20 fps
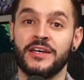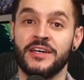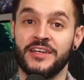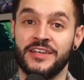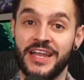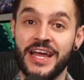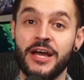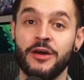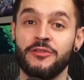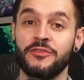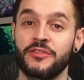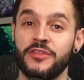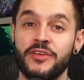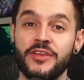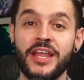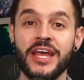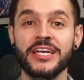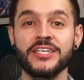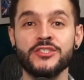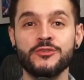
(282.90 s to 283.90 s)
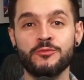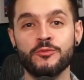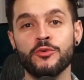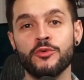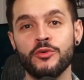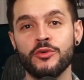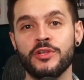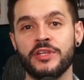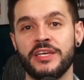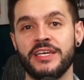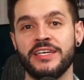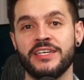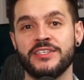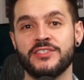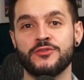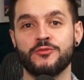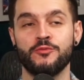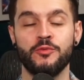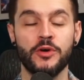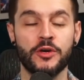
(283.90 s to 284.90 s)
Now, the next rule
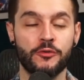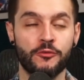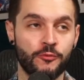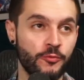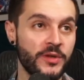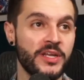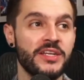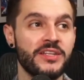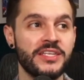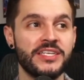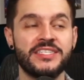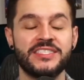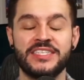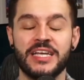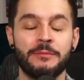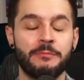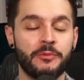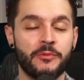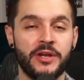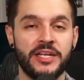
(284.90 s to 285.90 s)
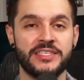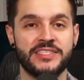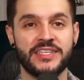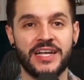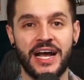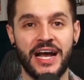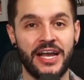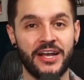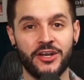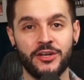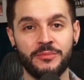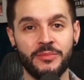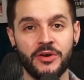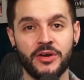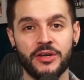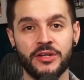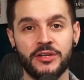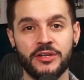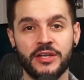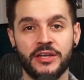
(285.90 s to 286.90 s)
is what really separates
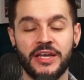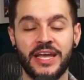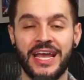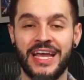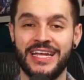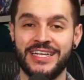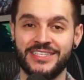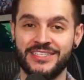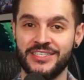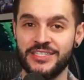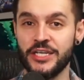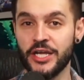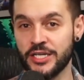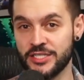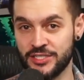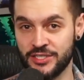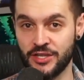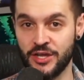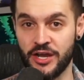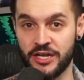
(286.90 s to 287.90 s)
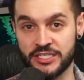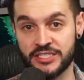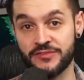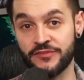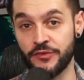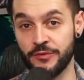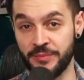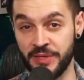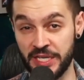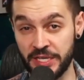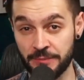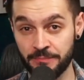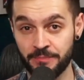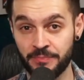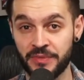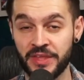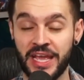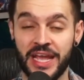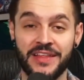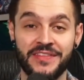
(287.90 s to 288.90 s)
IronMON and Nuzlockes for me.
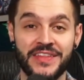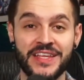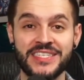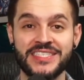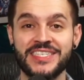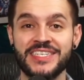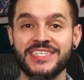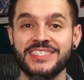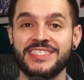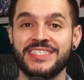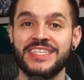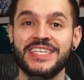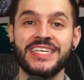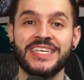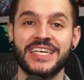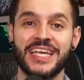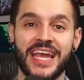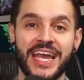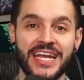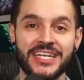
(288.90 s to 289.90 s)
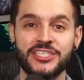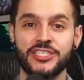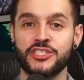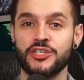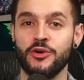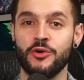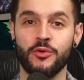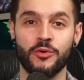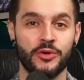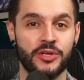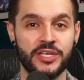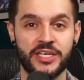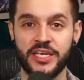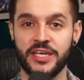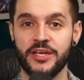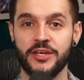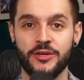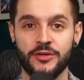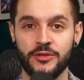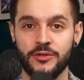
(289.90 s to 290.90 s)
And this is the catch or
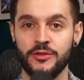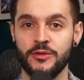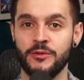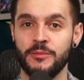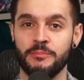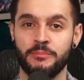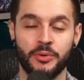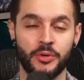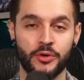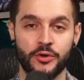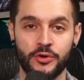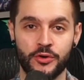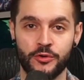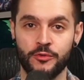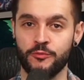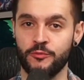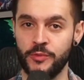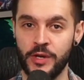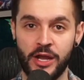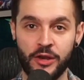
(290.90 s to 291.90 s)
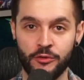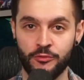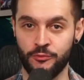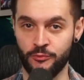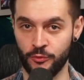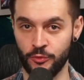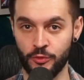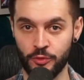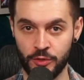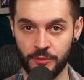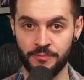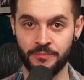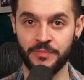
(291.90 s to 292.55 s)
kill per route rule.